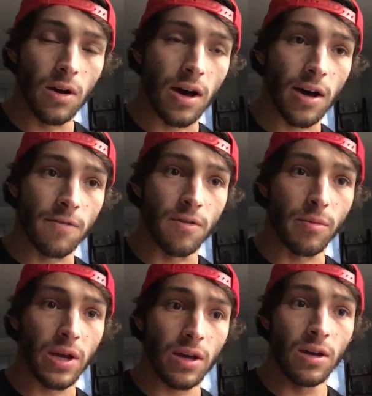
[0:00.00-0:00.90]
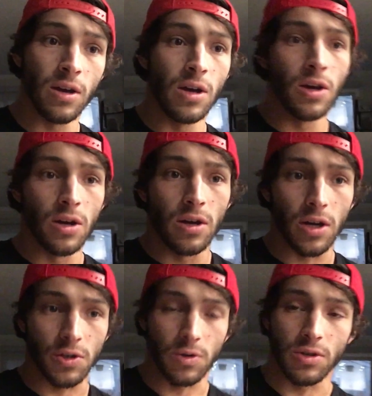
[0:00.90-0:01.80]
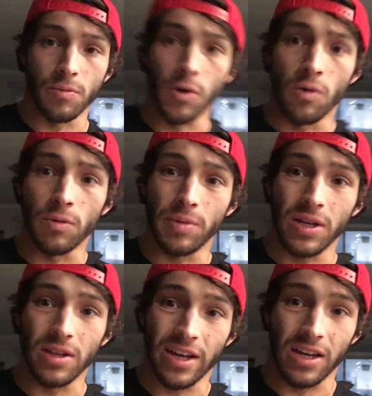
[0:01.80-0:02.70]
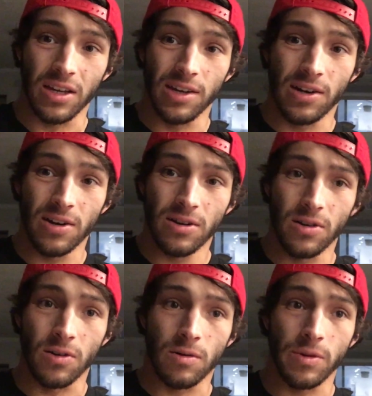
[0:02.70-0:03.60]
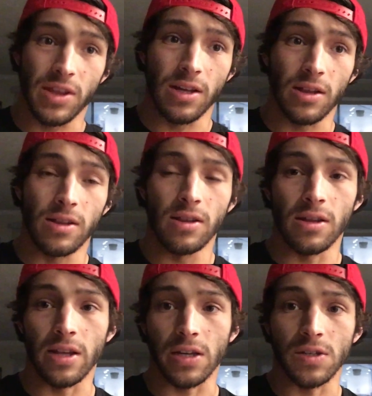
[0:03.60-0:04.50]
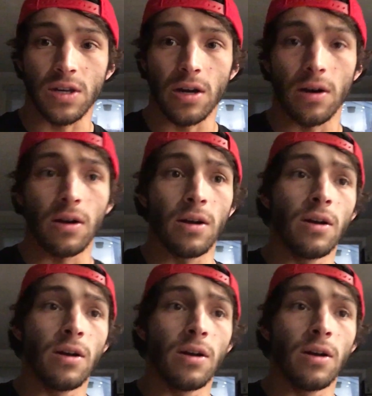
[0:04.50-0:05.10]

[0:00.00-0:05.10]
For me, a short-term goal would be like a year or within the next year.